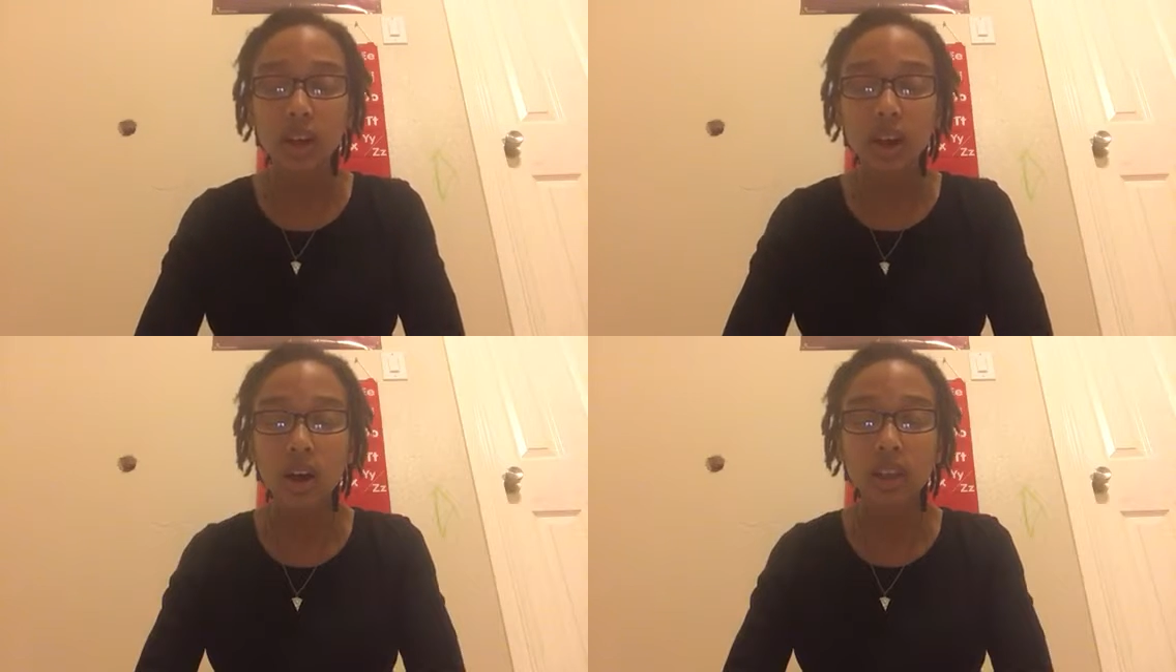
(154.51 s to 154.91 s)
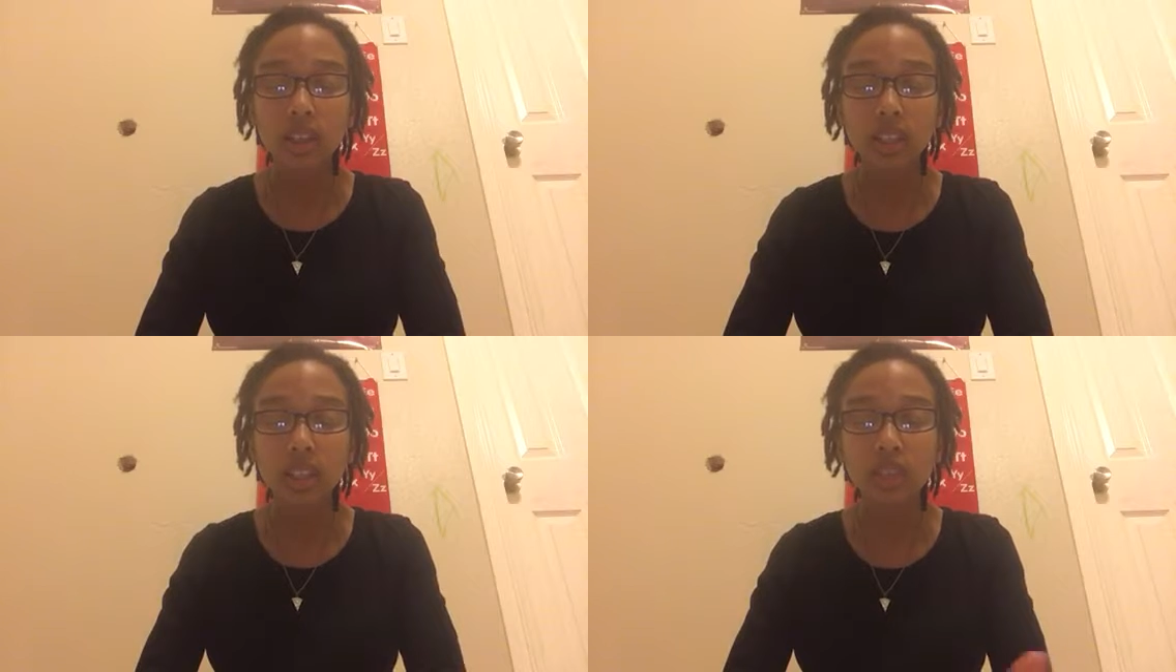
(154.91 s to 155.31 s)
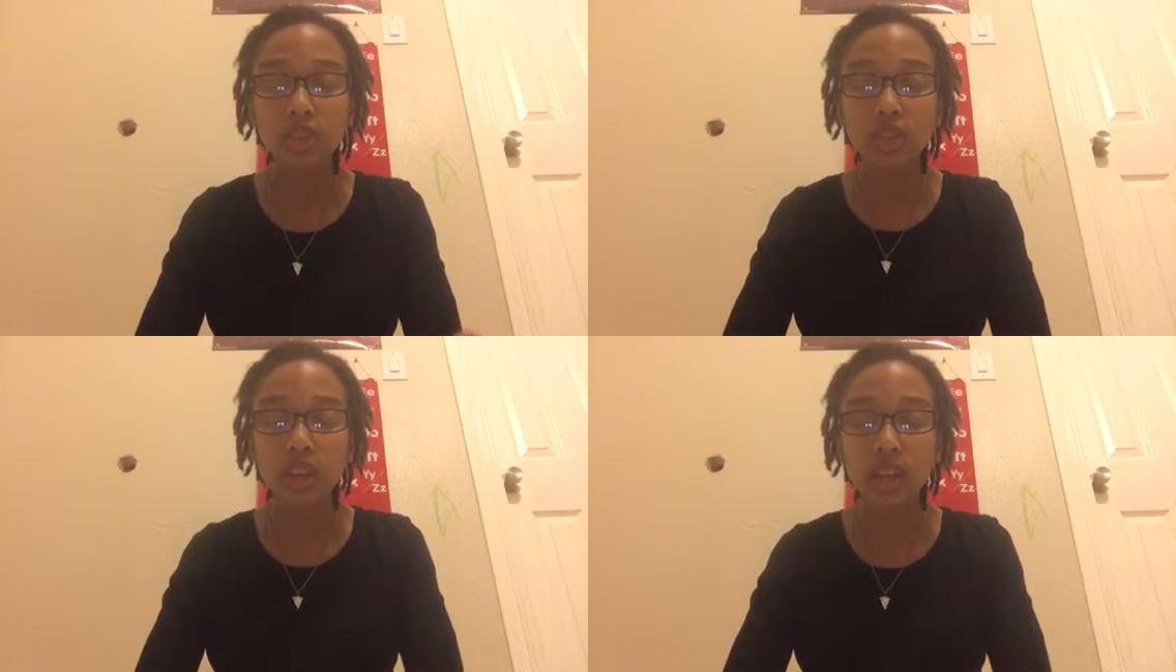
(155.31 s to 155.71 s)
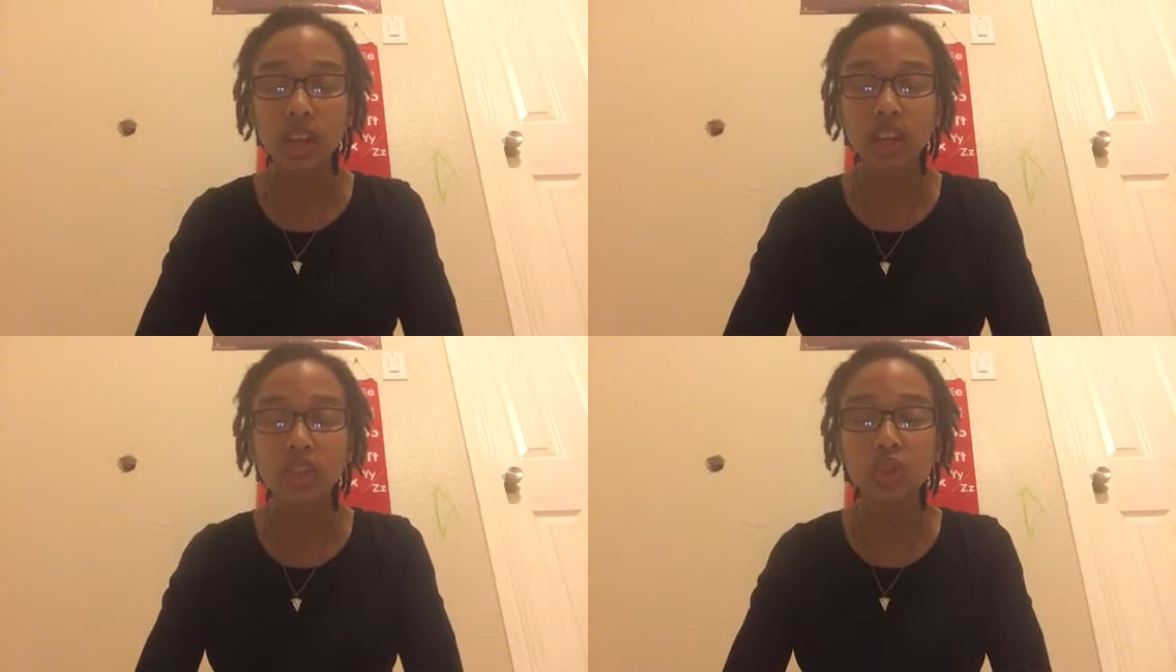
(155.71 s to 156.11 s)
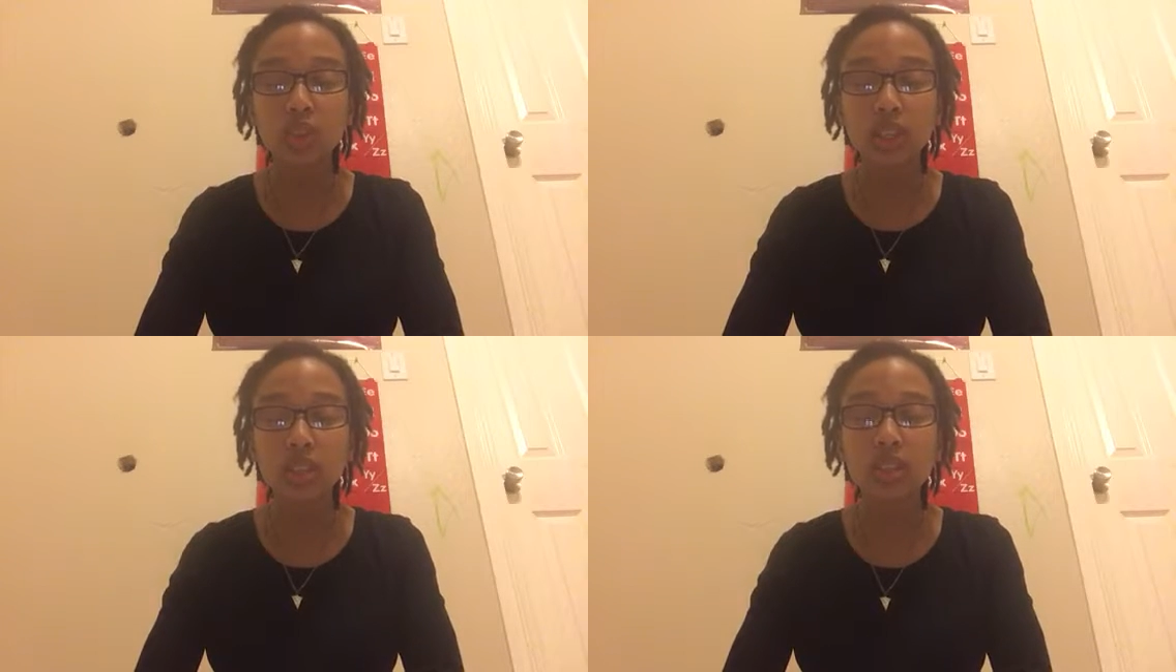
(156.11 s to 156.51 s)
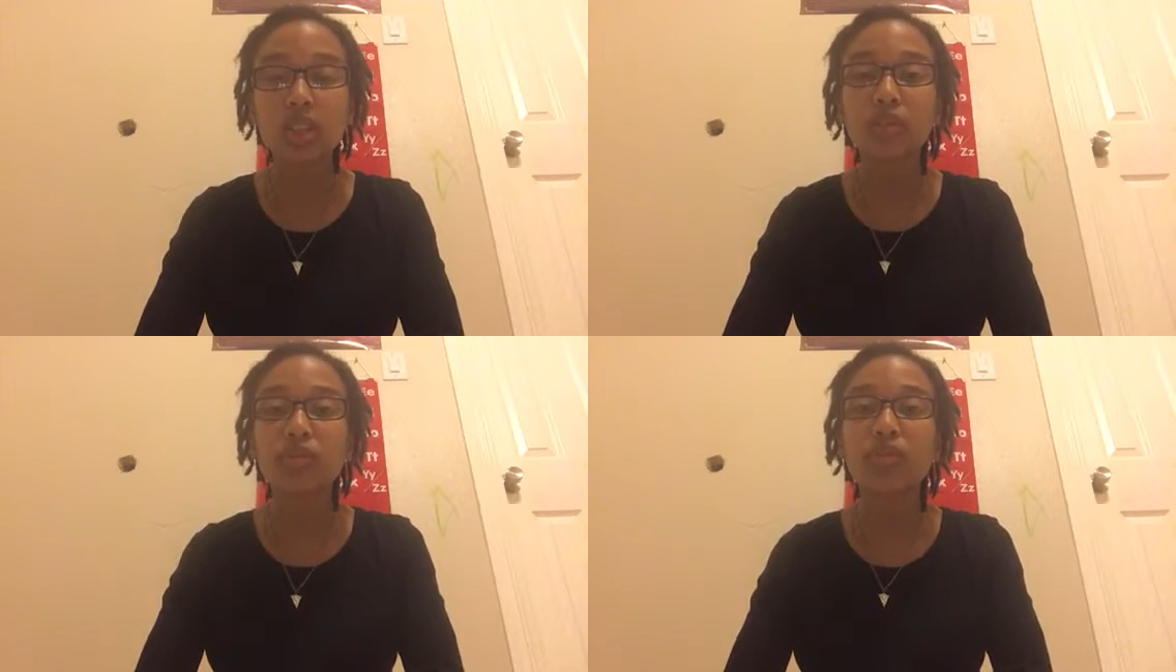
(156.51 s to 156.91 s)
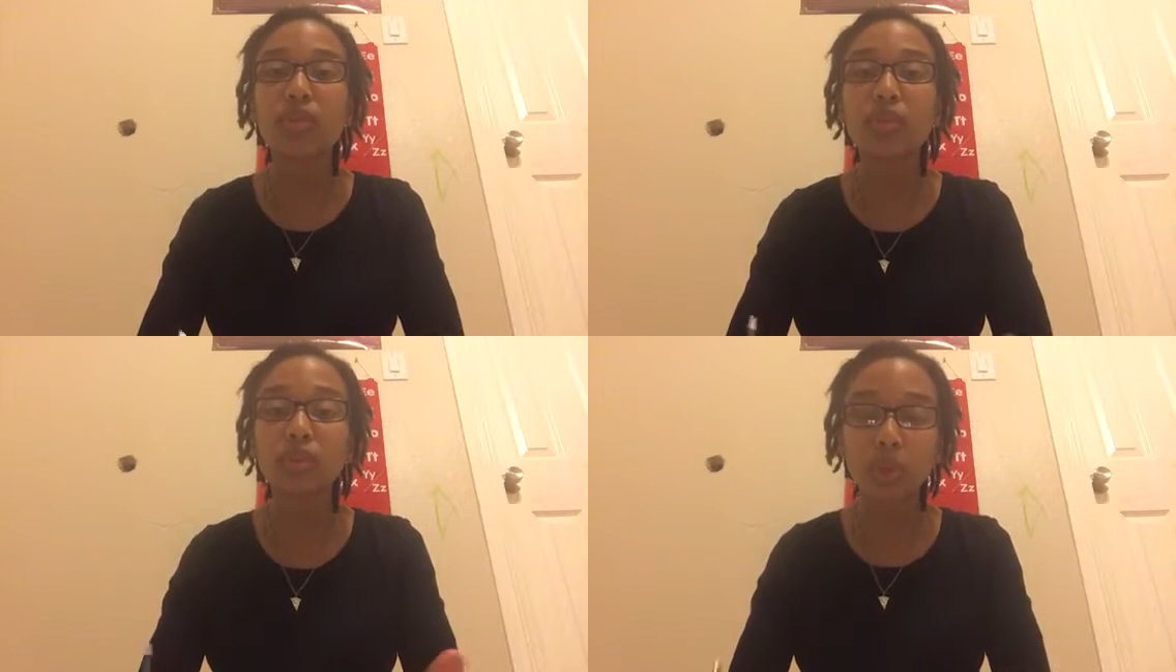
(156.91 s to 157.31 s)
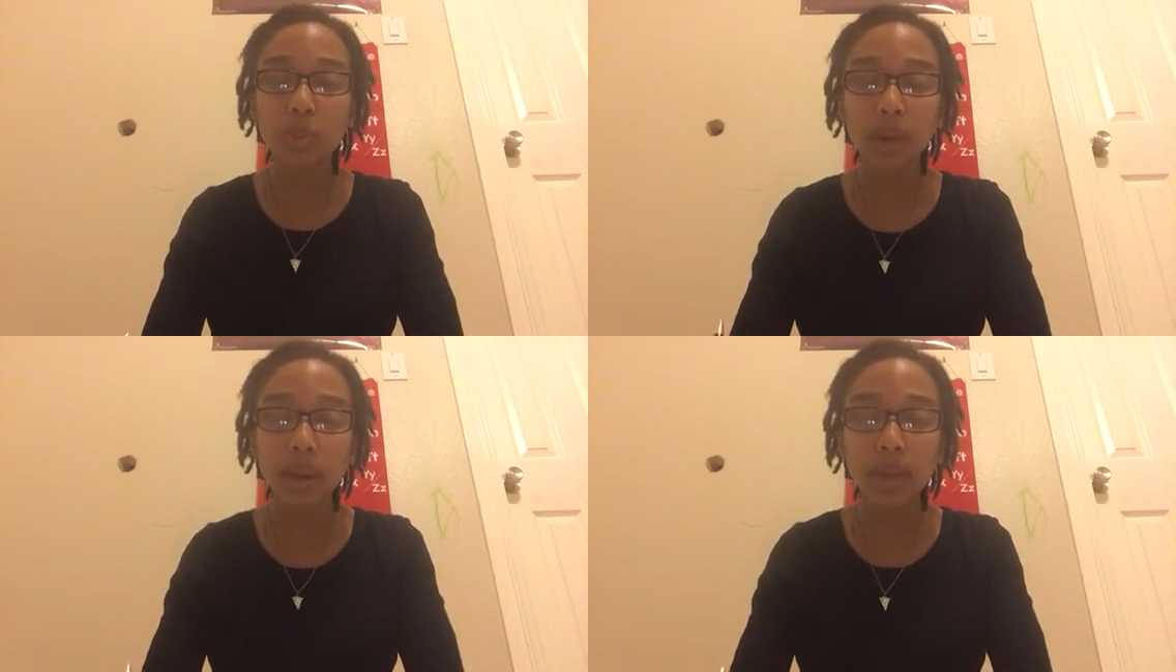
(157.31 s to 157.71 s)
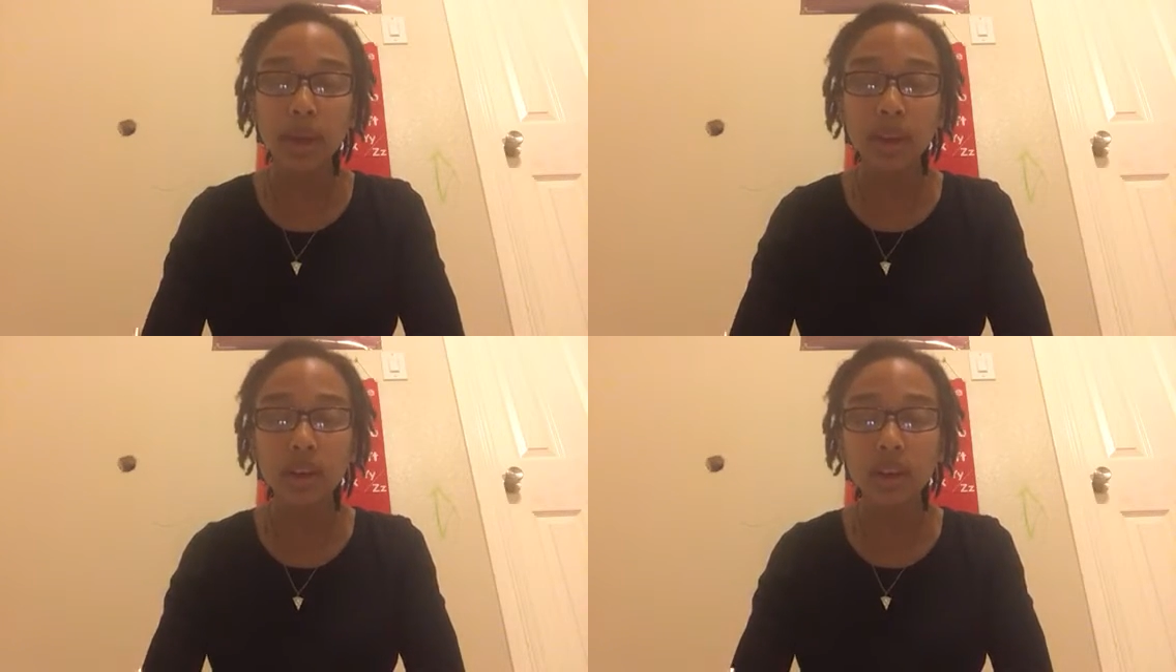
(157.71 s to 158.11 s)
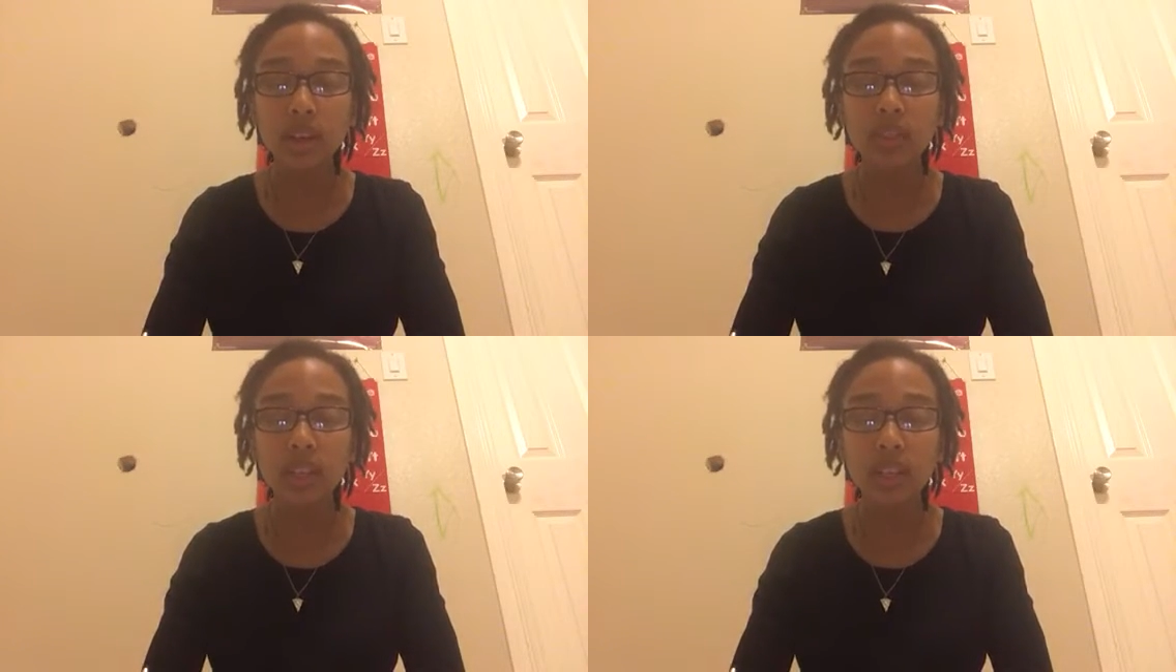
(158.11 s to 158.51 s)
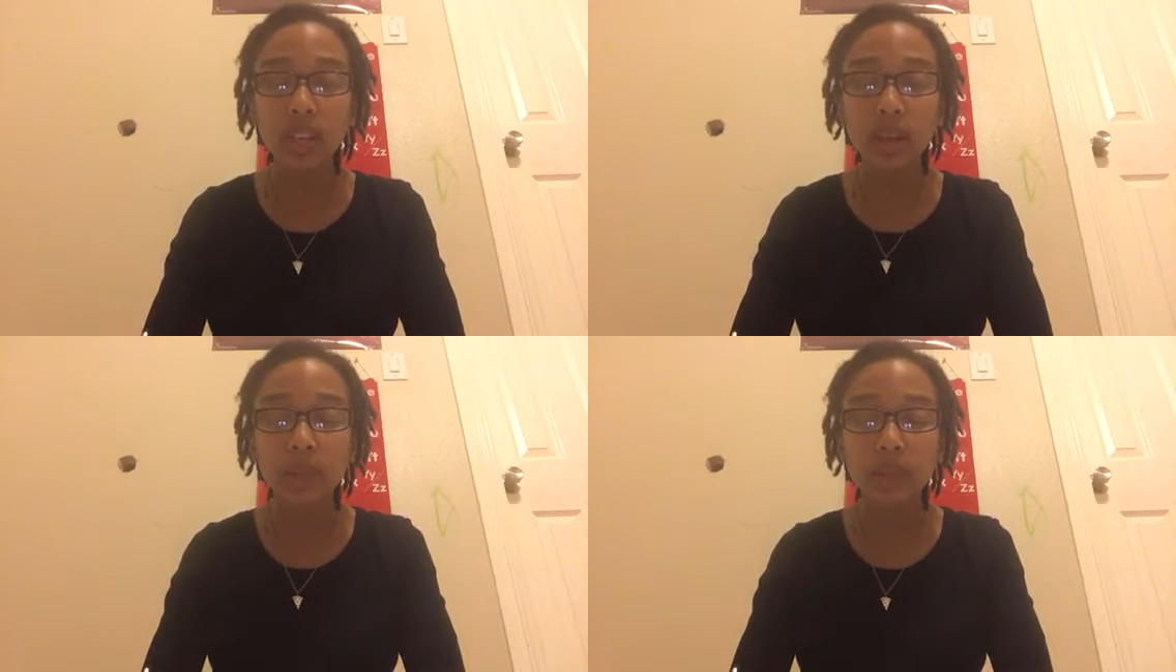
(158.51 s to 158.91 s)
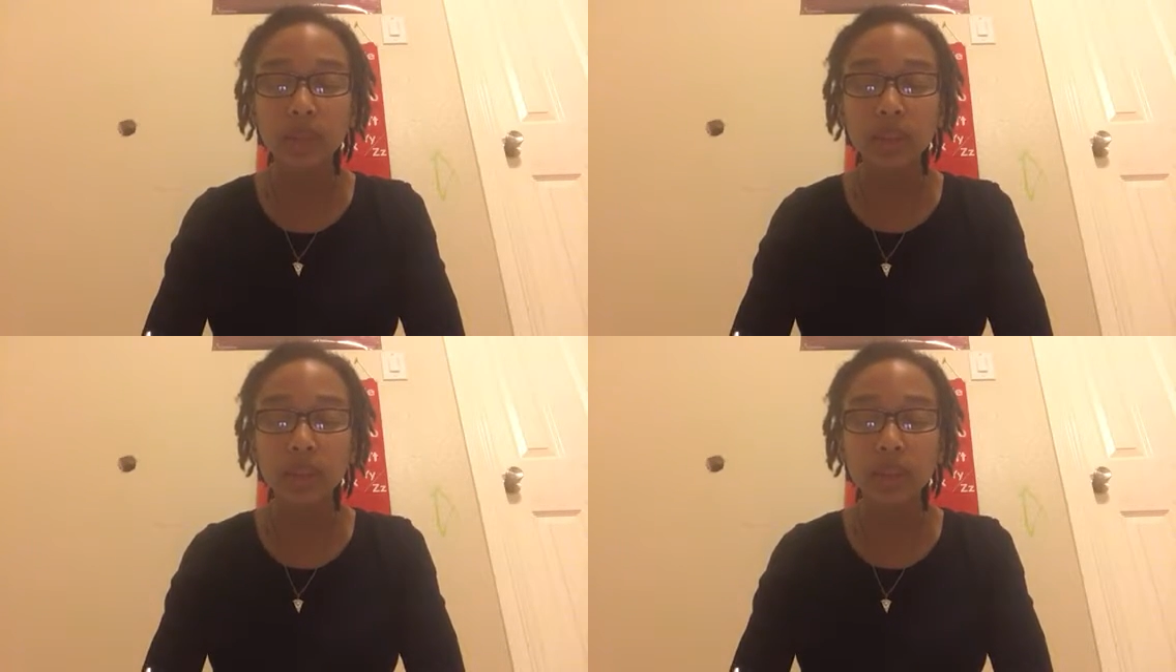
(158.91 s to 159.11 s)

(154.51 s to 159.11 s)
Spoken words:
on a leading strand and joins the 3' end of DNA